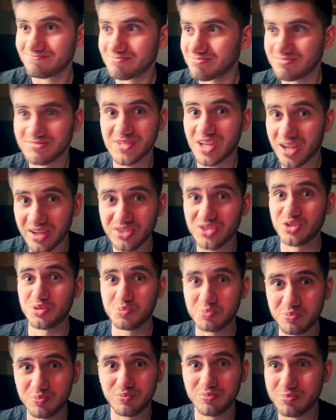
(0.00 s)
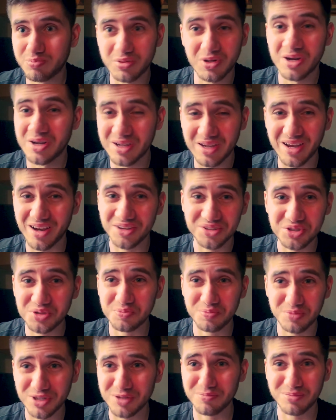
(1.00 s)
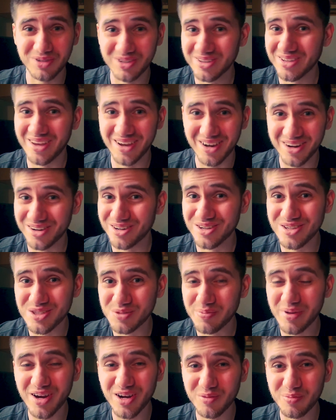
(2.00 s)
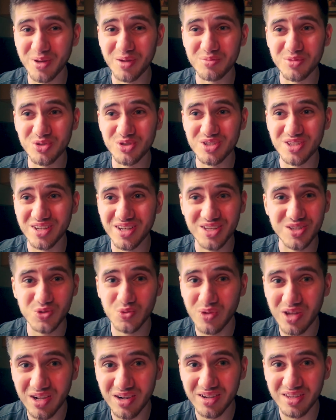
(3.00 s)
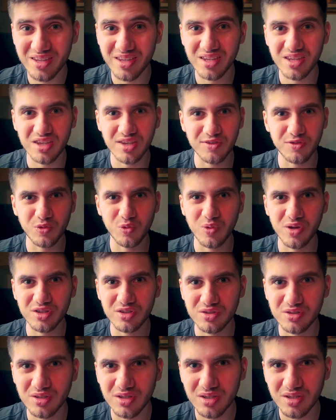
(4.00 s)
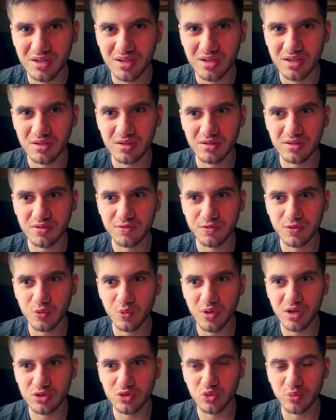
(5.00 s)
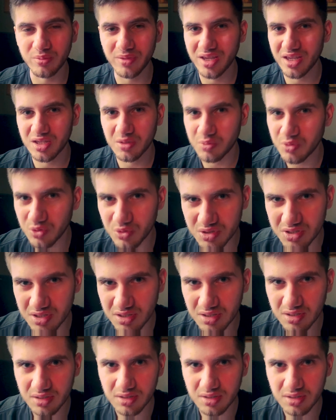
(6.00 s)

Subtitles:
other other people are inspired by music as well. If you want to make music,